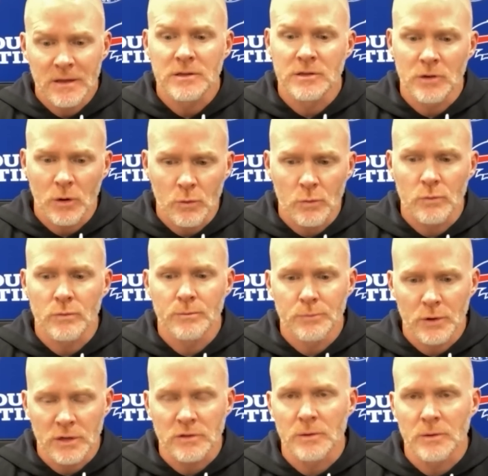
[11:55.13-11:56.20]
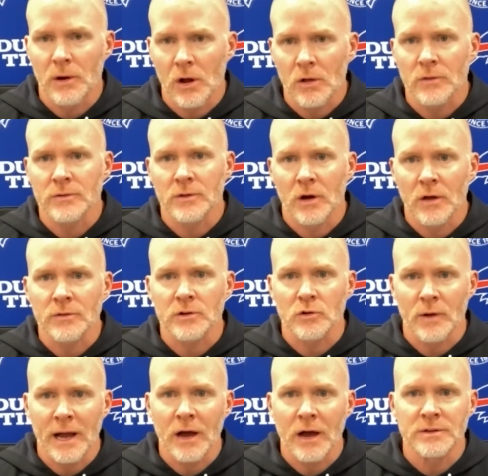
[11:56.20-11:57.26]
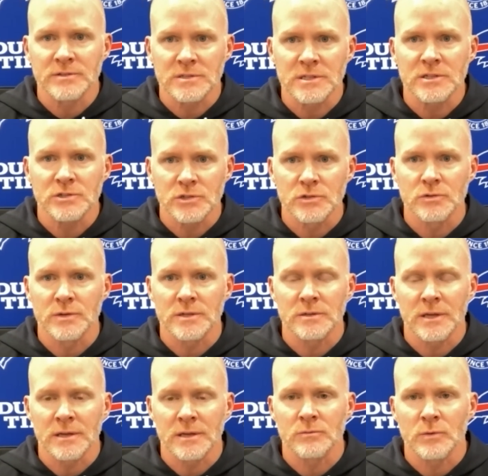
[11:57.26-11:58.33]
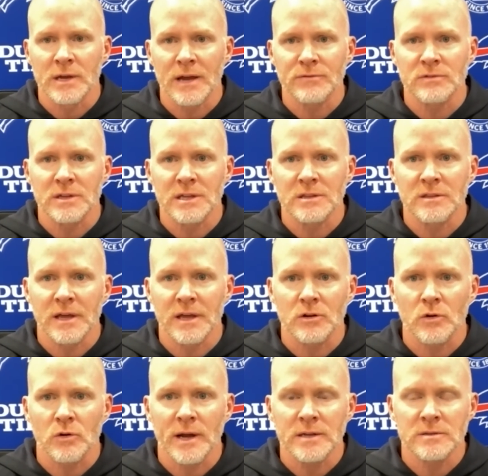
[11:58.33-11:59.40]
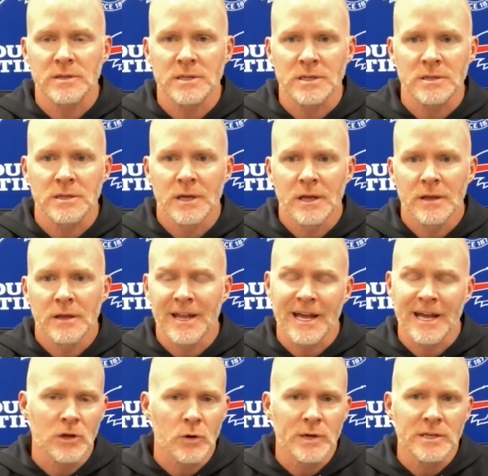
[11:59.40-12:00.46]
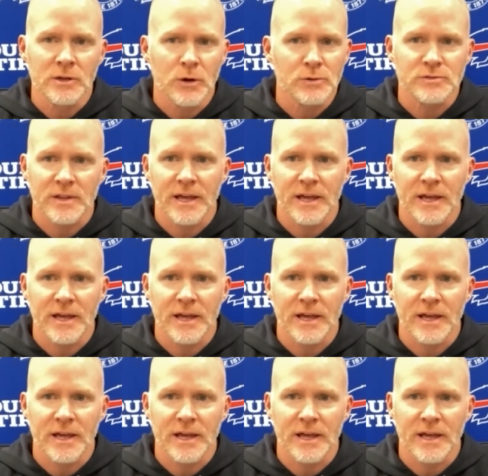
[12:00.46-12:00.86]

you know, putting the ball on, on the ground is an issue, and, and, we have to get that corrected. And and I know he knows